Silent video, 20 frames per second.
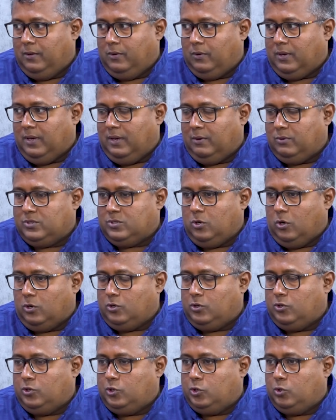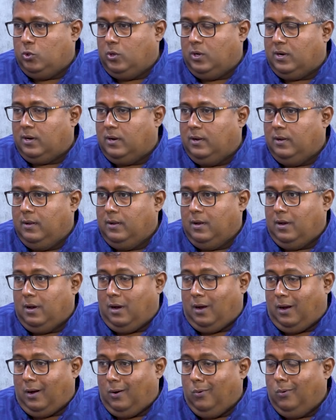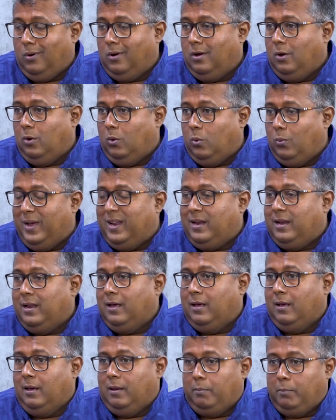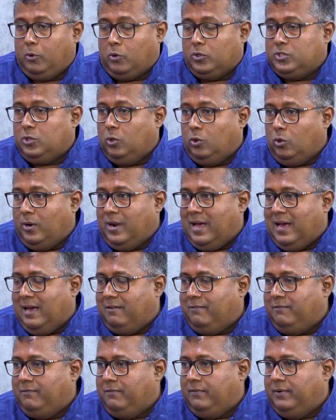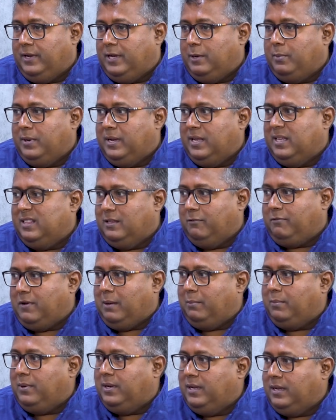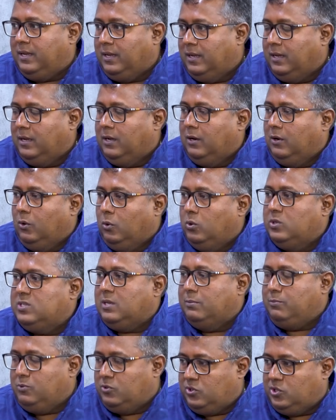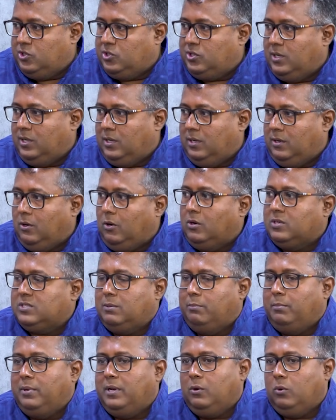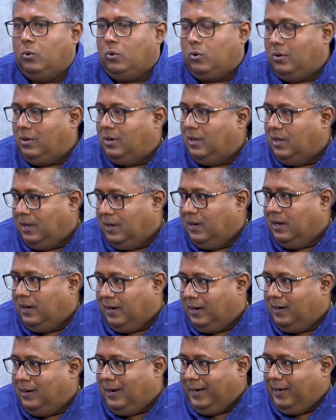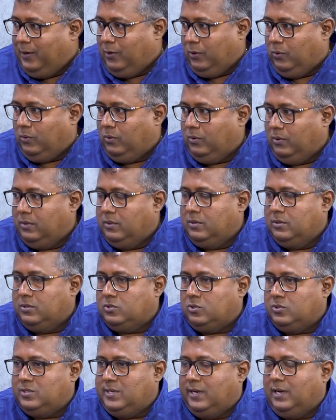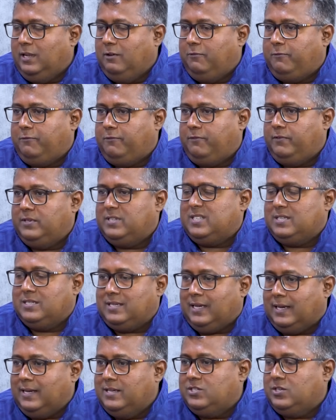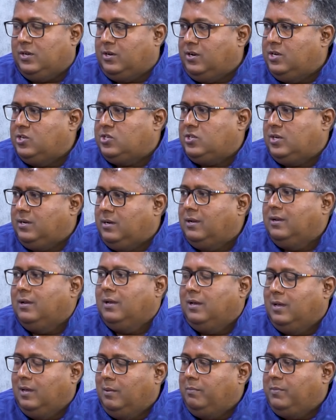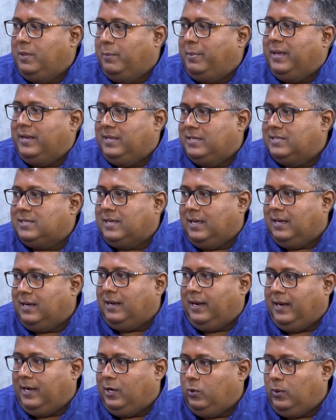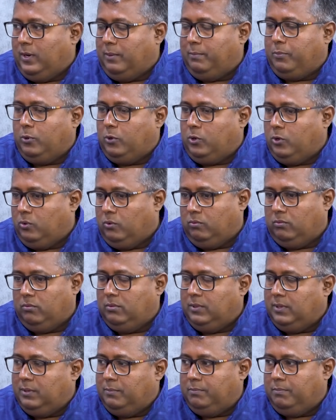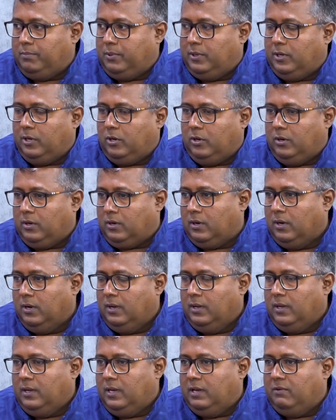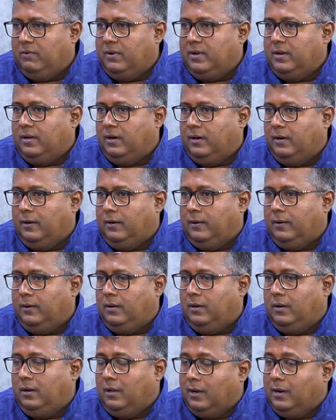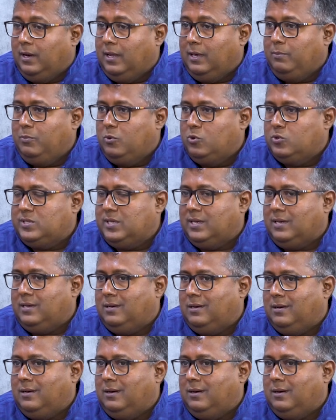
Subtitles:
Okay, I was not sure how, when, because you don't have anybody in the family who is a musician or somebody who could guide you. So generally, if it's a second generation, the parents can guide you and put you in particular. Even learning music